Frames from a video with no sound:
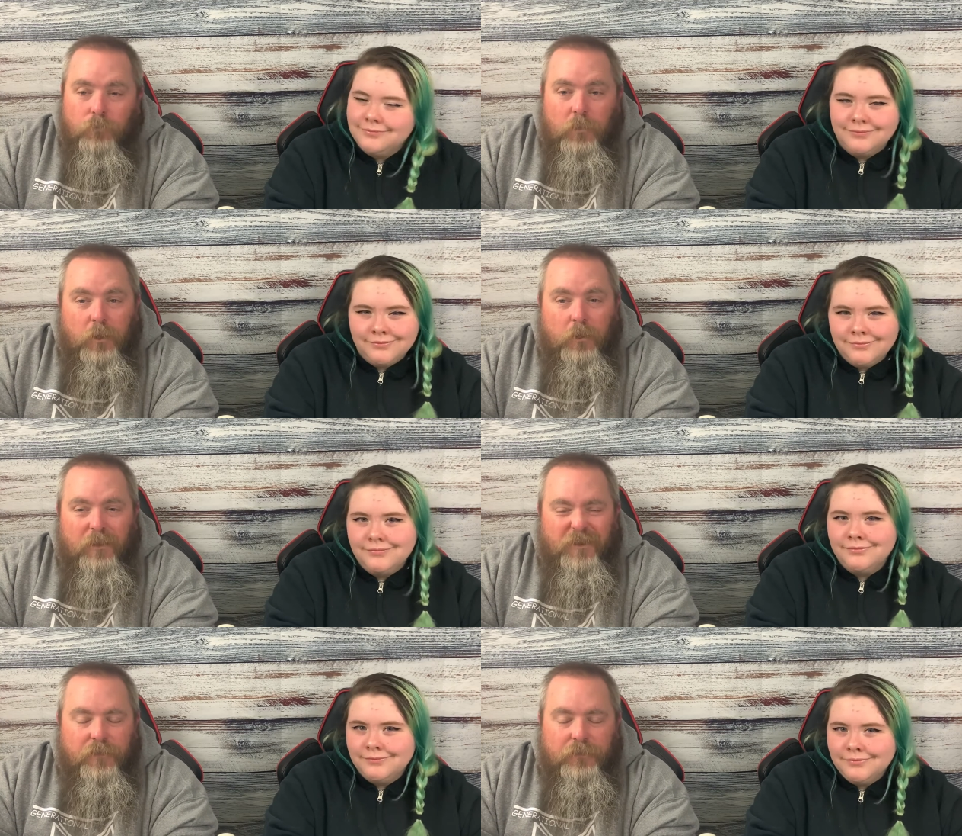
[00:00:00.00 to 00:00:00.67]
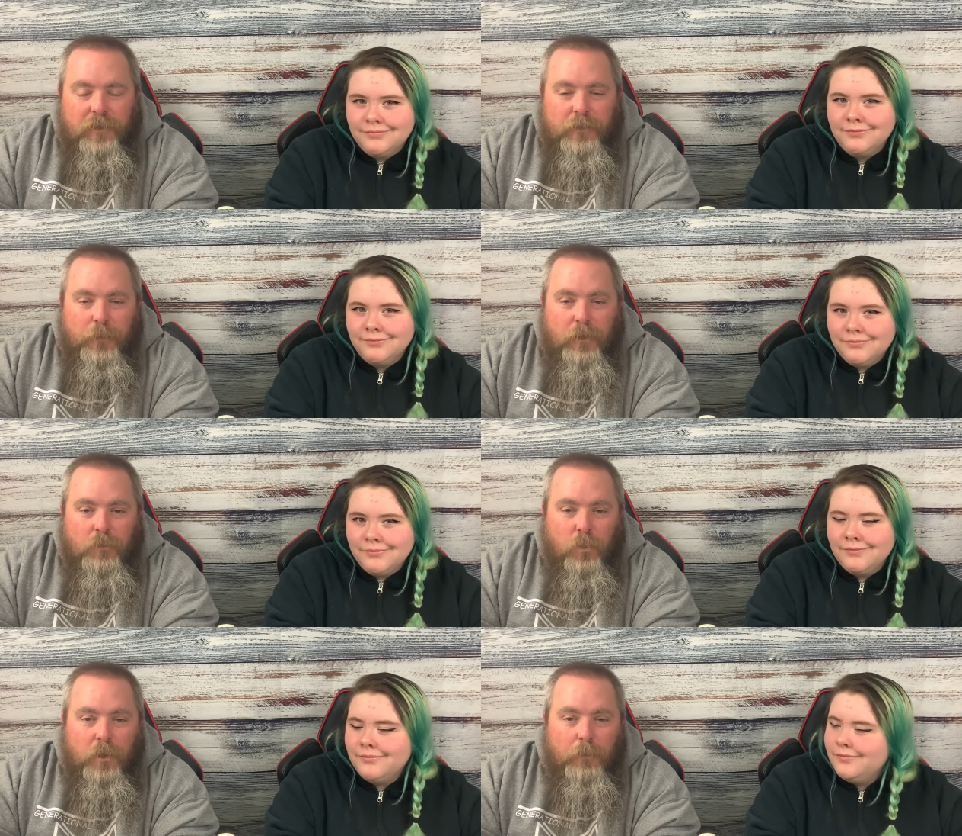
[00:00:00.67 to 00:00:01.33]
Speaker 1: You know, even if it's
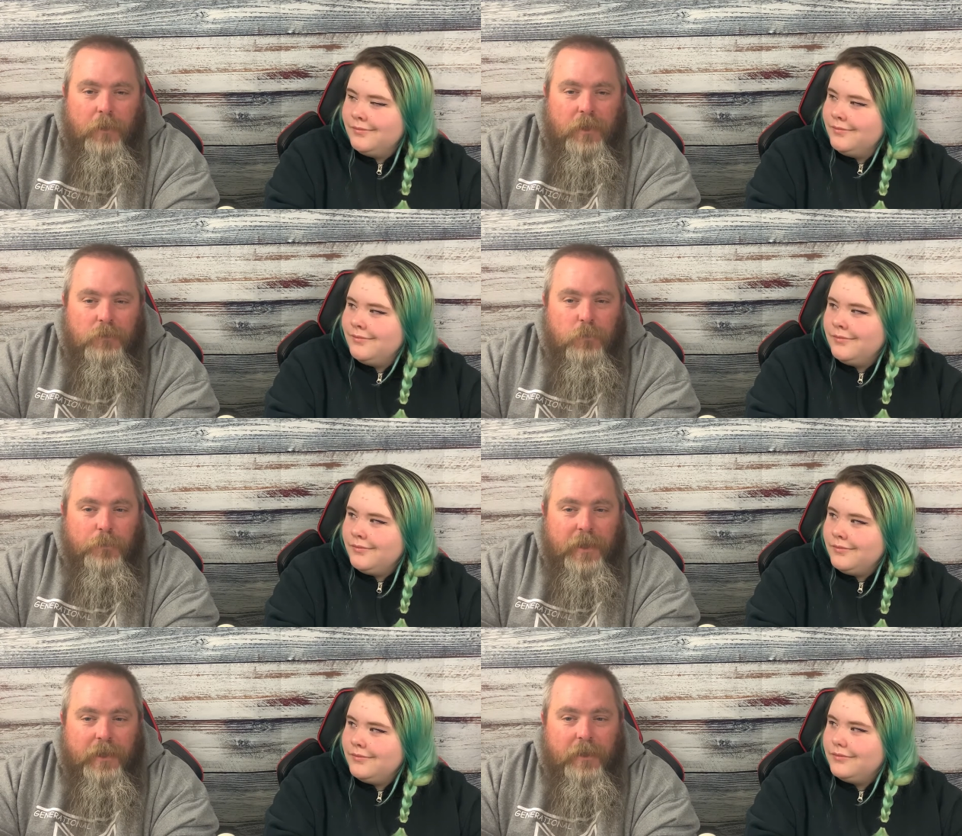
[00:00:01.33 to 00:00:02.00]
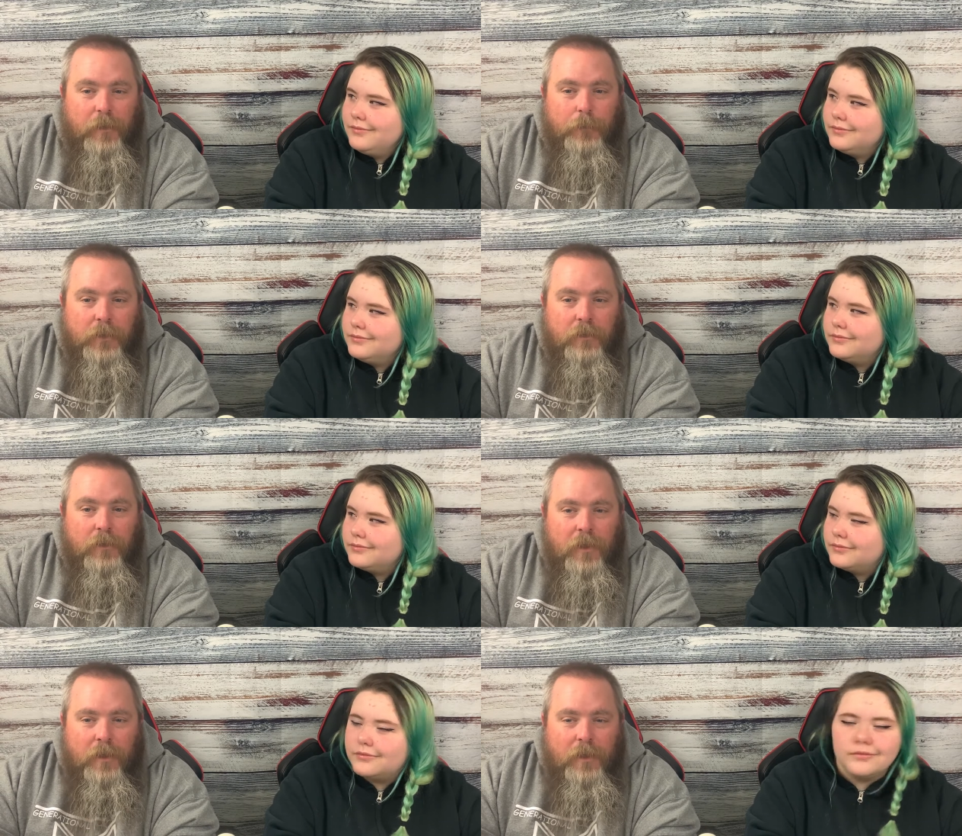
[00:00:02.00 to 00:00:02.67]
around twenty bucks, we'll pick it up.
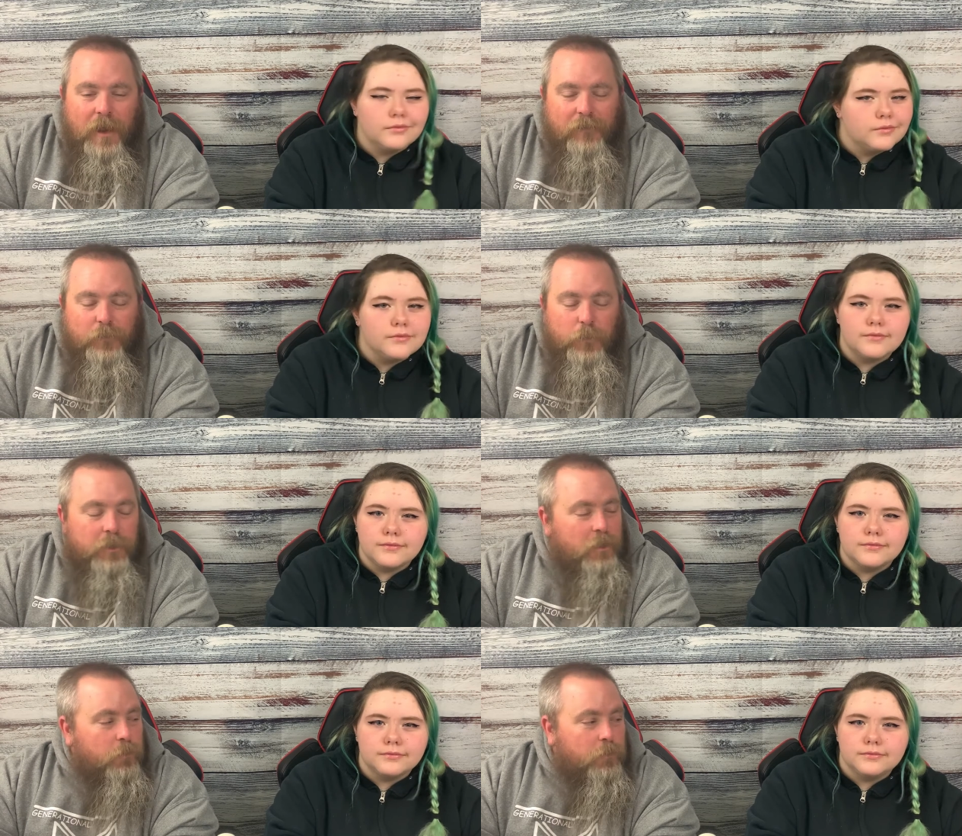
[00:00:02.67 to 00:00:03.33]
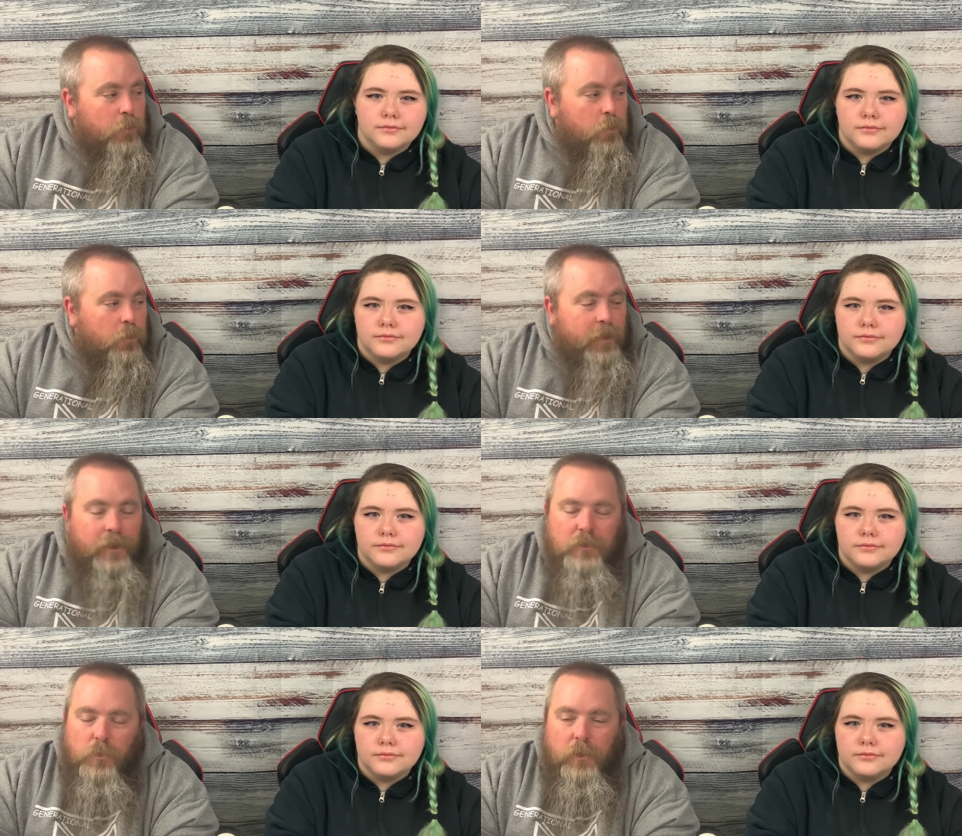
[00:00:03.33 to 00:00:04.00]
And after we're done with
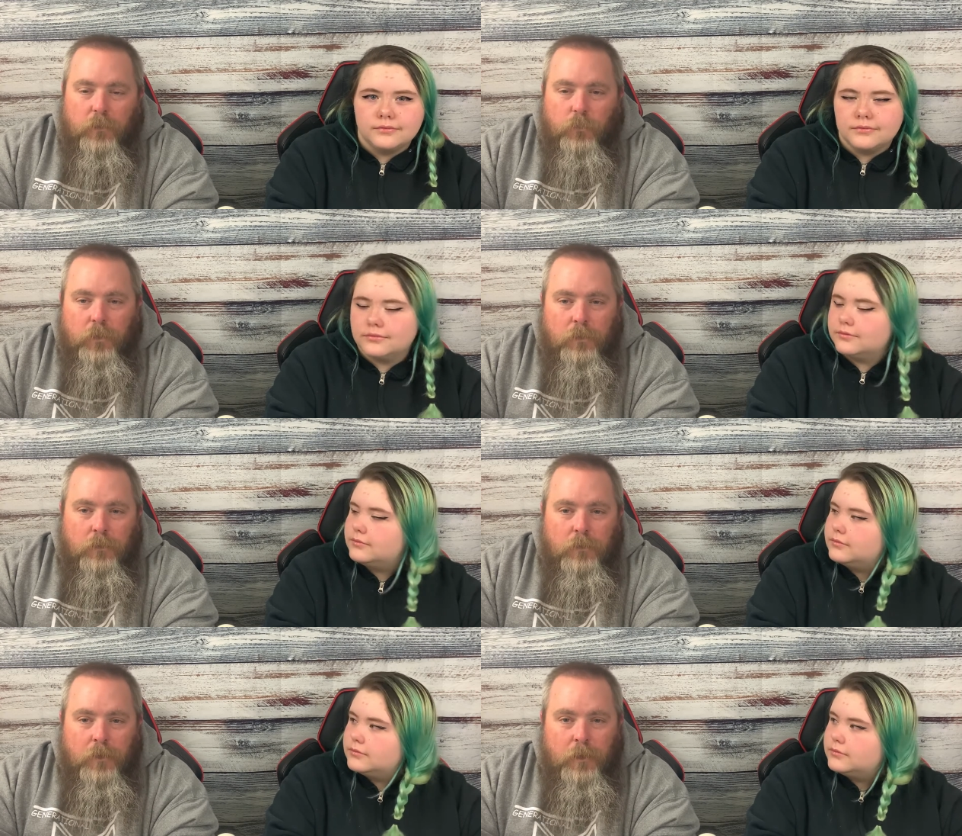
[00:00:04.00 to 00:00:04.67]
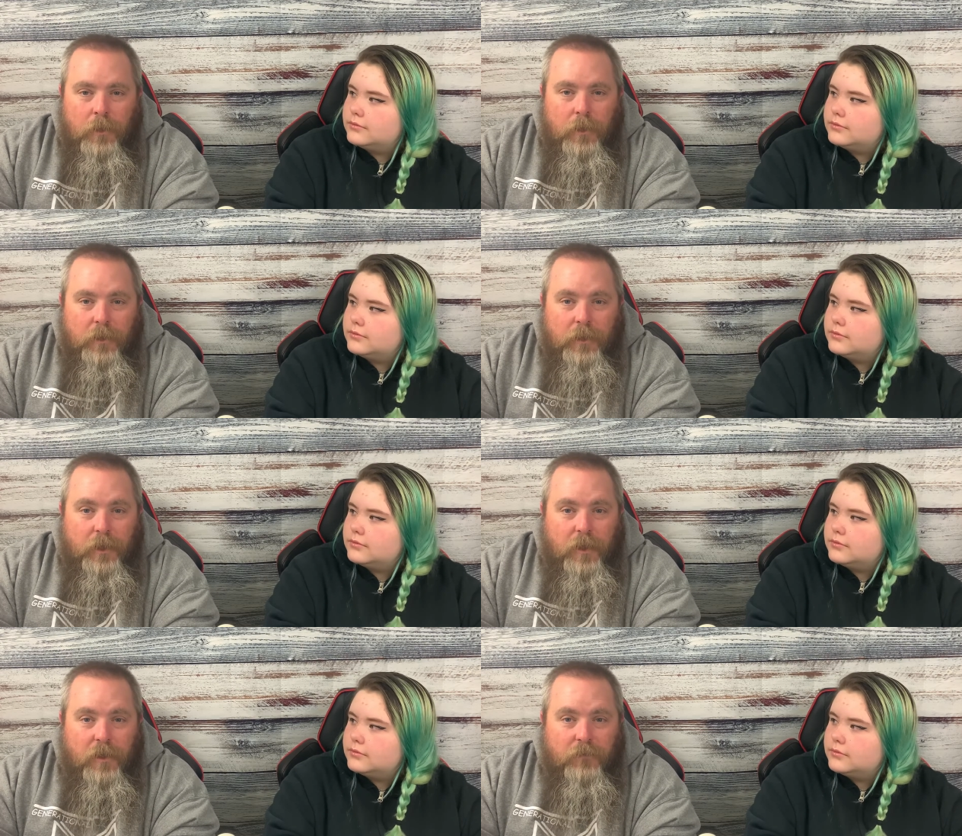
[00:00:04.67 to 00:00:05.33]
Borderlands one, we'll
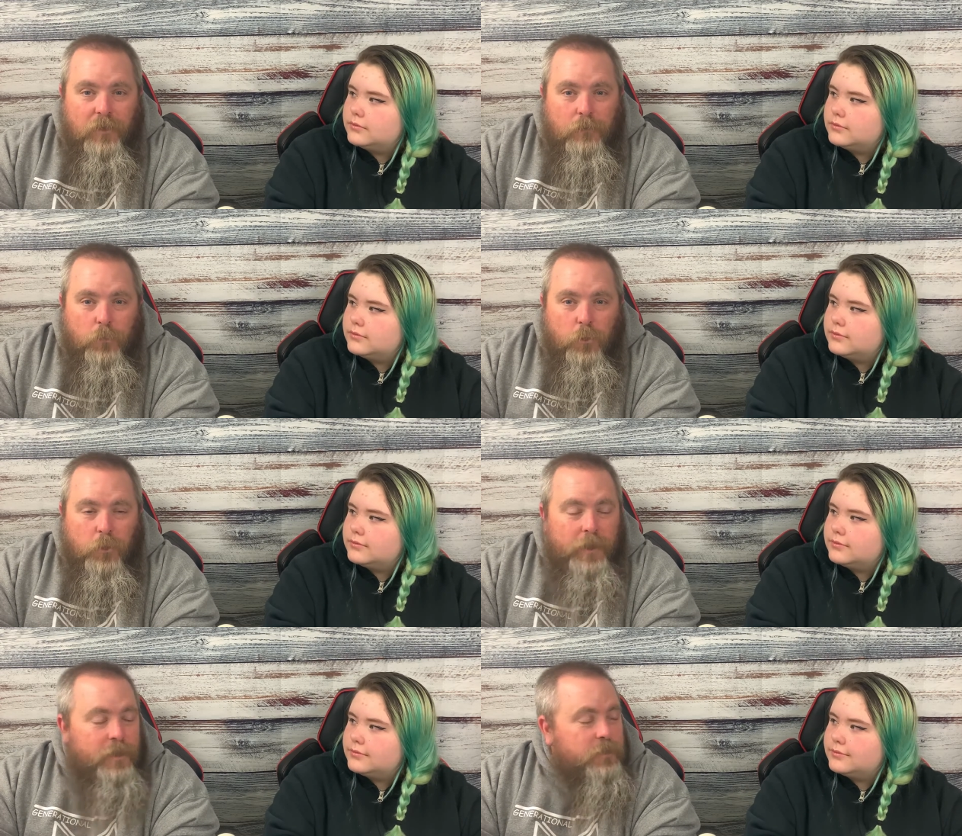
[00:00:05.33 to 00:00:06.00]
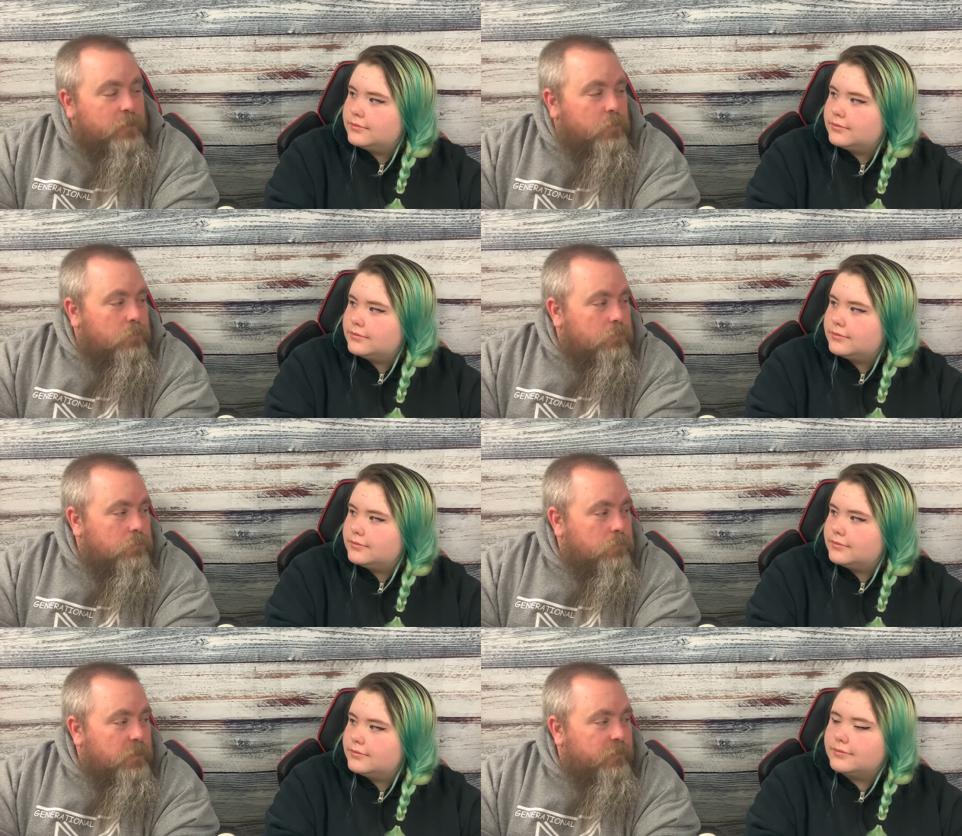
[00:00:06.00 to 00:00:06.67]
kick off on Borderlands two
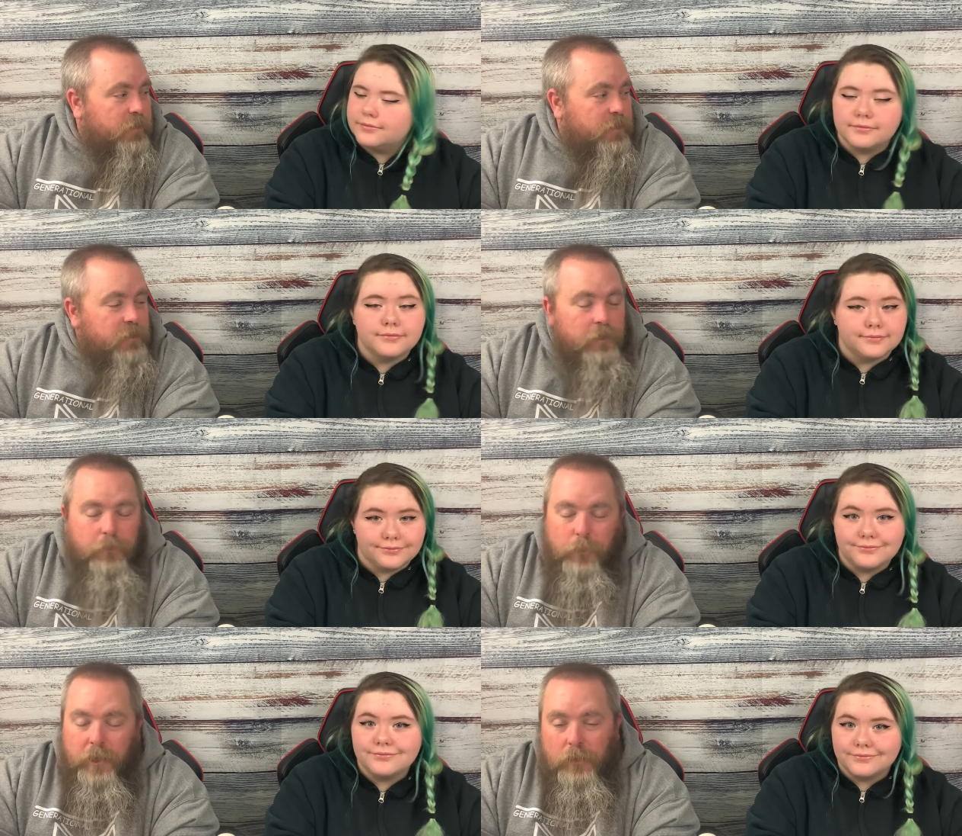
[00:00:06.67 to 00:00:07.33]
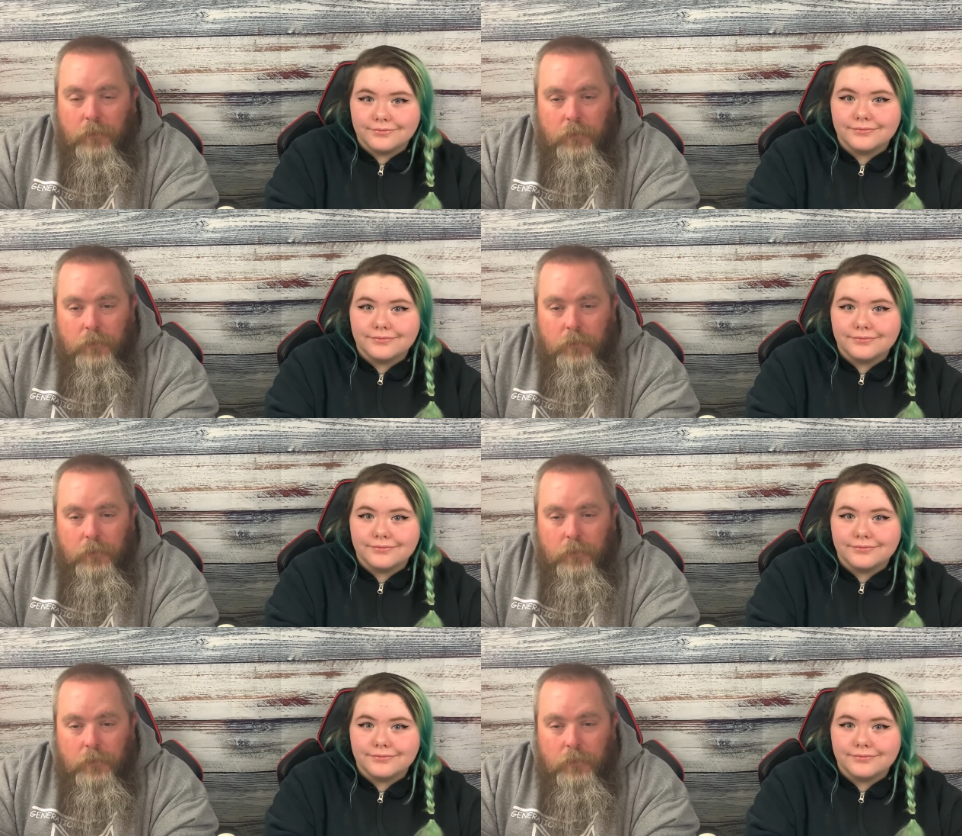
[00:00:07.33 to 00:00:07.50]
and eventually three.